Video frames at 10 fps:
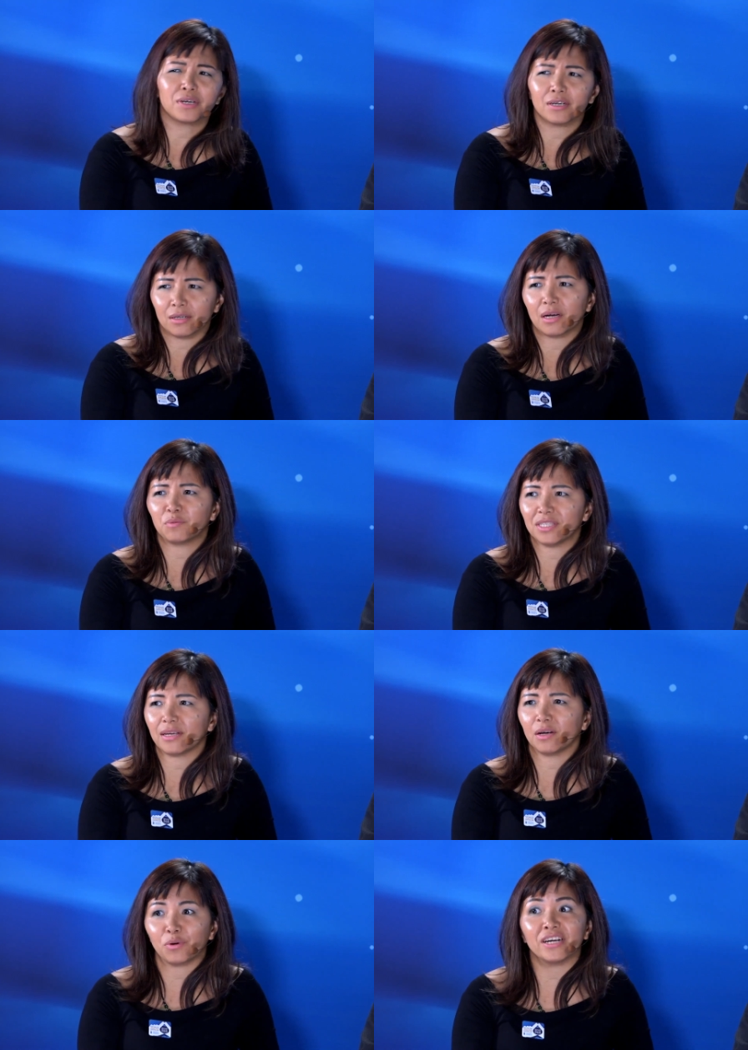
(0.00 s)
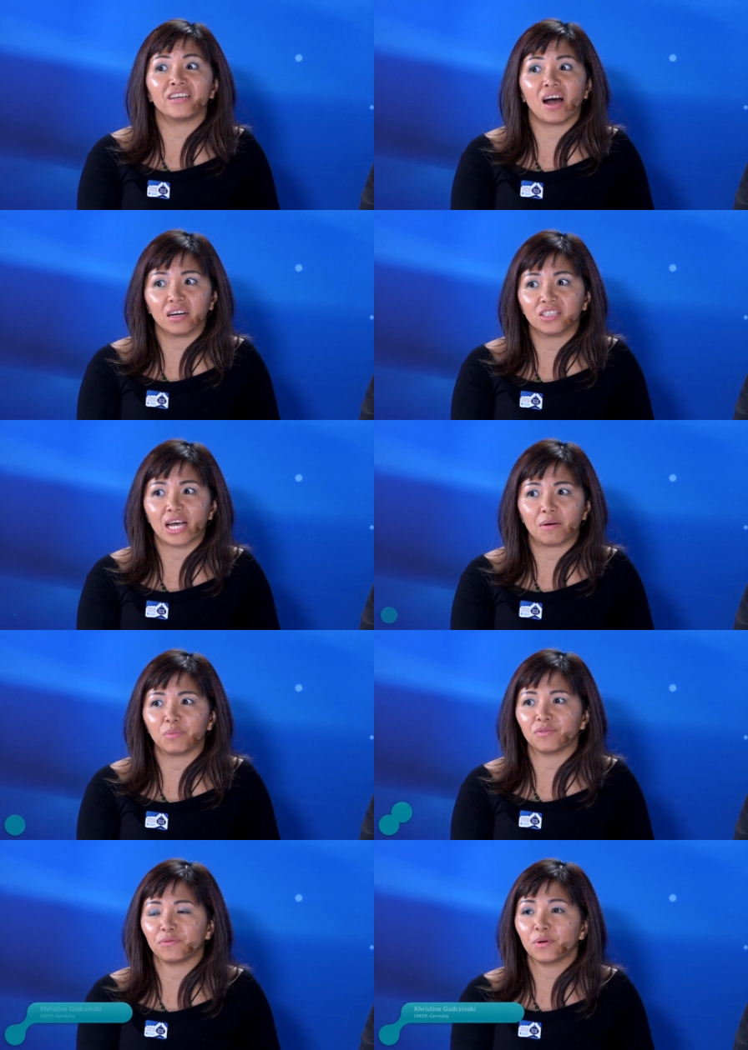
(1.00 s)
I would say, our young
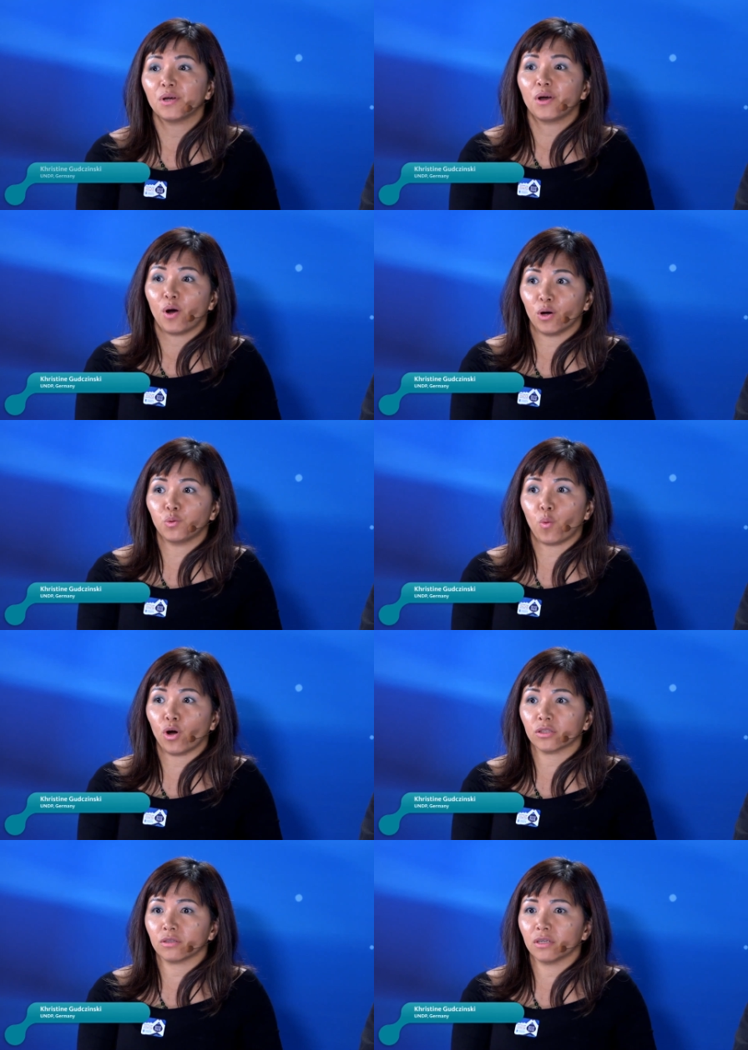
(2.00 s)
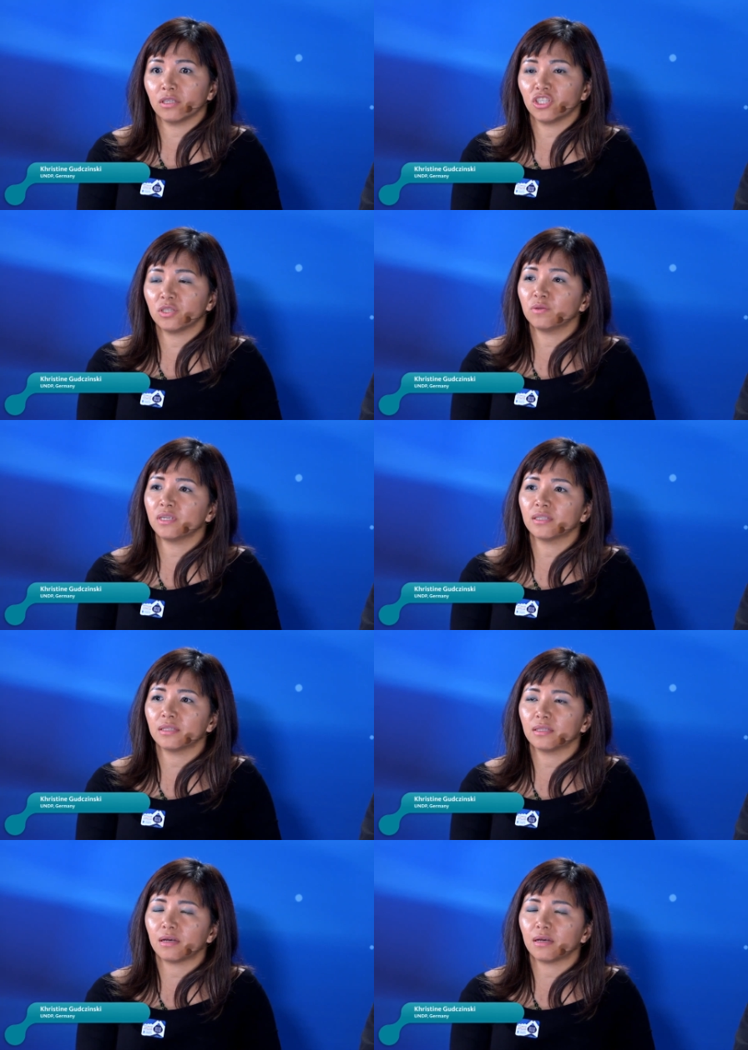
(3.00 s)
champion on water. She couldn't